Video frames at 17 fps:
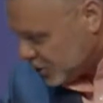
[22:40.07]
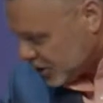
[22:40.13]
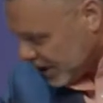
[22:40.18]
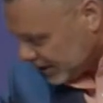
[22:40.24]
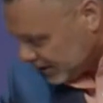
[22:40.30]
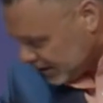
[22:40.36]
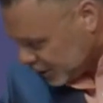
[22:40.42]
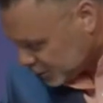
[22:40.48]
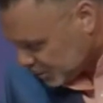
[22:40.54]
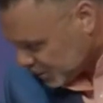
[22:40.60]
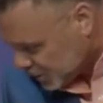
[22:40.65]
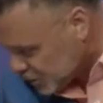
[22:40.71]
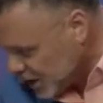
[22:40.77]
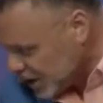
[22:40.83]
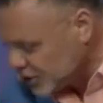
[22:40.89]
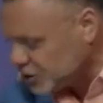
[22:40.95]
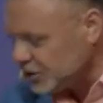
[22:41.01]
he's set in his
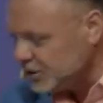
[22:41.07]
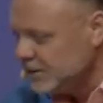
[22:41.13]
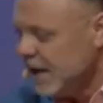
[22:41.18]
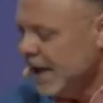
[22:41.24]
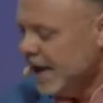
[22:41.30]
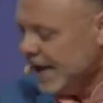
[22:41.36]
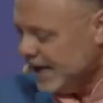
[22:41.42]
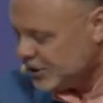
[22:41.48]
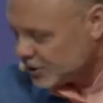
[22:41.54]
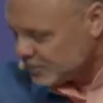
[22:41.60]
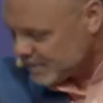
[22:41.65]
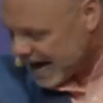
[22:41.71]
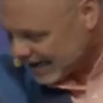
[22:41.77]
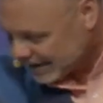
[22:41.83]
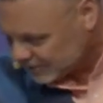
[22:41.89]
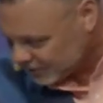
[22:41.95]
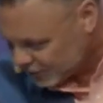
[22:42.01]
position, he's a
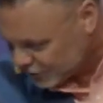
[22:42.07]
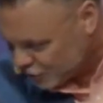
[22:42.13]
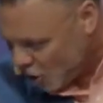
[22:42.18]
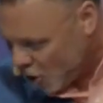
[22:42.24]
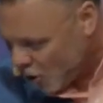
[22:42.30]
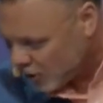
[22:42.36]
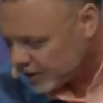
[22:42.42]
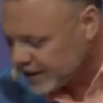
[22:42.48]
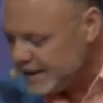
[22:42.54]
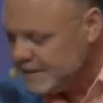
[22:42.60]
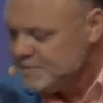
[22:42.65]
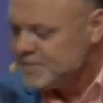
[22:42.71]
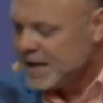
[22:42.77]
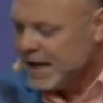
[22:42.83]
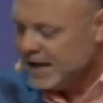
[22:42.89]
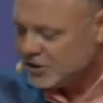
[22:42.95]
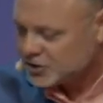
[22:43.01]
man of authority,
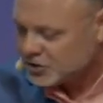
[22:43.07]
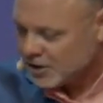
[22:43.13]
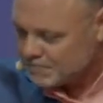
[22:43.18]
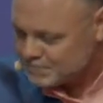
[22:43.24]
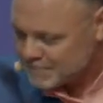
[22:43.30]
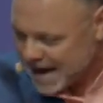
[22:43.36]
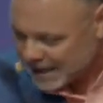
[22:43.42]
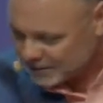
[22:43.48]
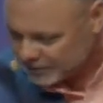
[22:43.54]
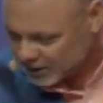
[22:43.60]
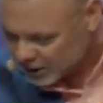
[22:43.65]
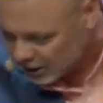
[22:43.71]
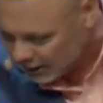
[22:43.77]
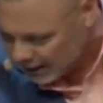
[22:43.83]
he's some man of